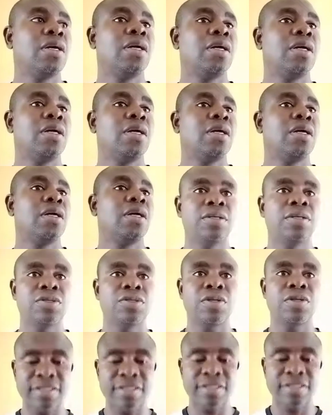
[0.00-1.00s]
So that is
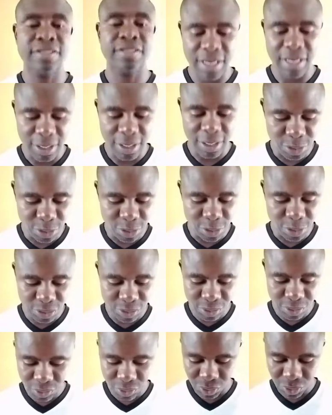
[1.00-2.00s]
an allusion
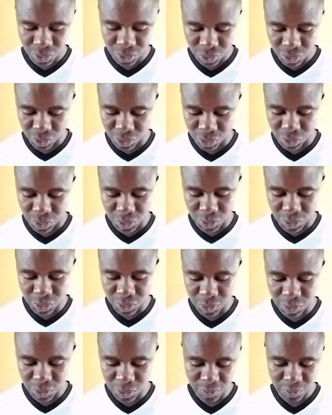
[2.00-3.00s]
to
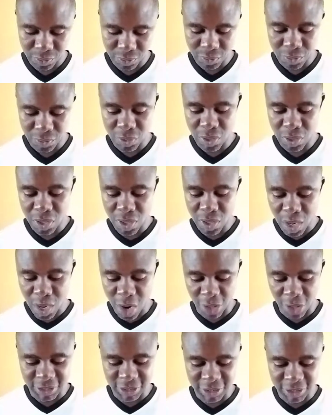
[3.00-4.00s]

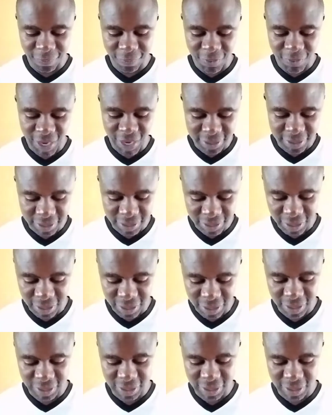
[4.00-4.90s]
Octavian Caesar.